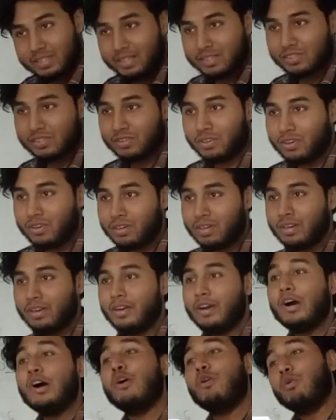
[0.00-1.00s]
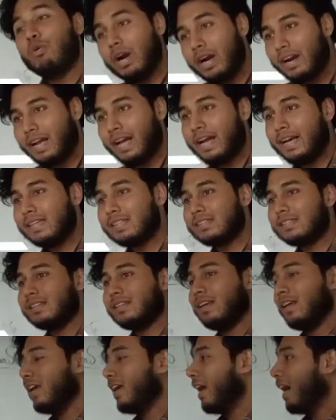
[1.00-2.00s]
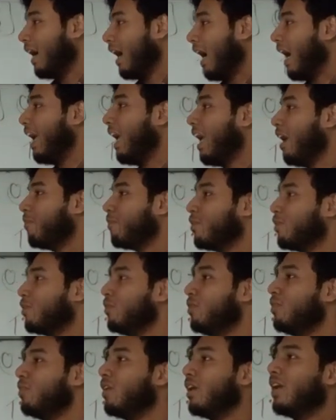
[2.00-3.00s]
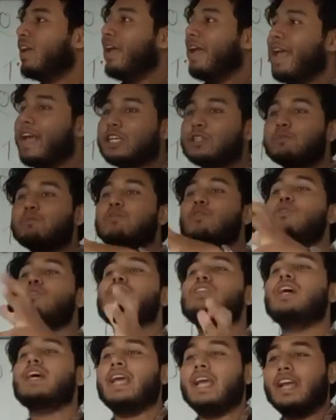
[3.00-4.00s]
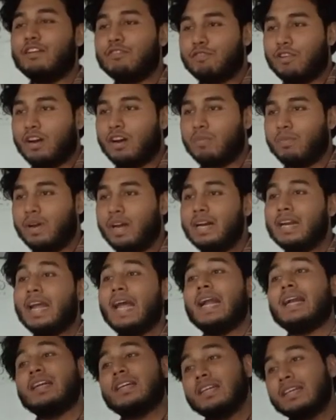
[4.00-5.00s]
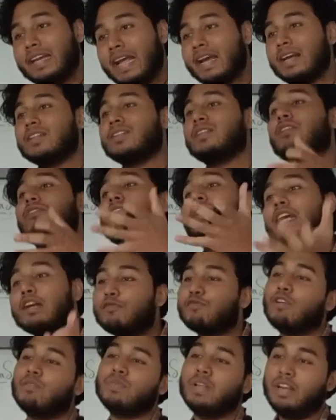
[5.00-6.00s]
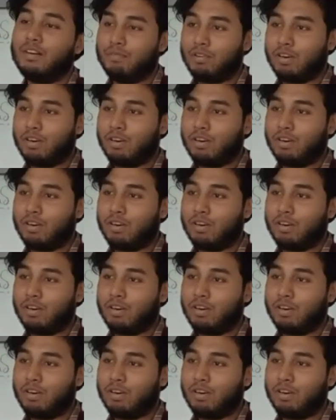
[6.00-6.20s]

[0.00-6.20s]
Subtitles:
sensor, whereas I have to explode the environment and take the read from the